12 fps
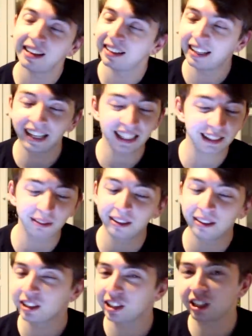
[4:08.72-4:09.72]
the next
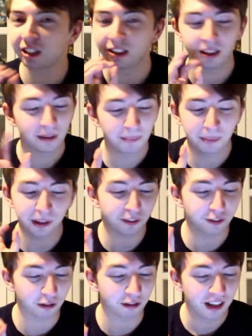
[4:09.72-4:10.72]
one, just
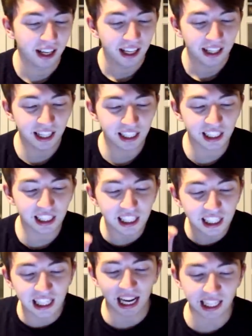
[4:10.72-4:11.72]
beautiful. This is
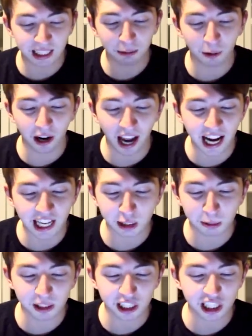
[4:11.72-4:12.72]
exactly why I hate
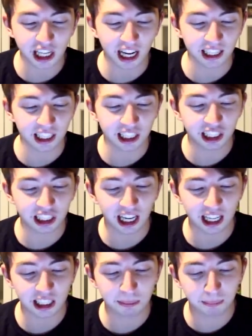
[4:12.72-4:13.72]
Twitch chat. This
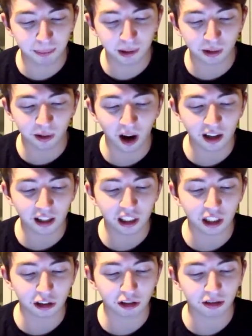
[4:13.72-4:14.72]
chat is pure,
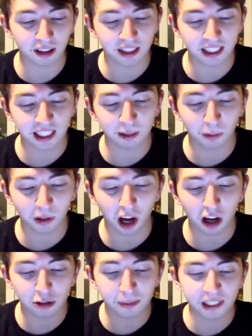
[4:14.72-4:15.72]
unadulterated, one
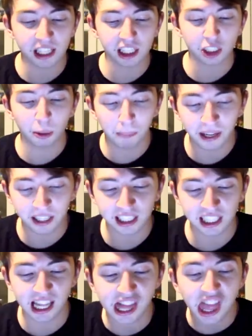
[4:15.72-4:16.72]
hundred percent
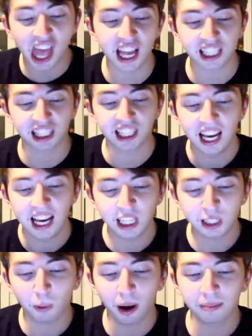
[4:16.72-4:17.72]
stupidity. This
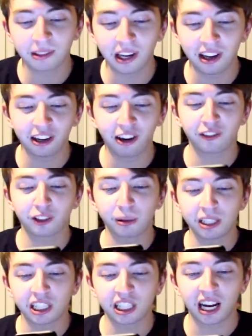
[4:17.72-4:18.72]
is why I'm turning off
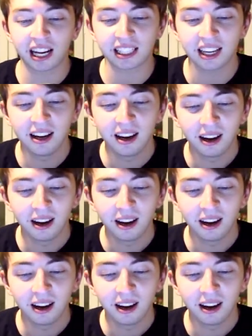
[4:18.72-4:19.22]
Twitch chat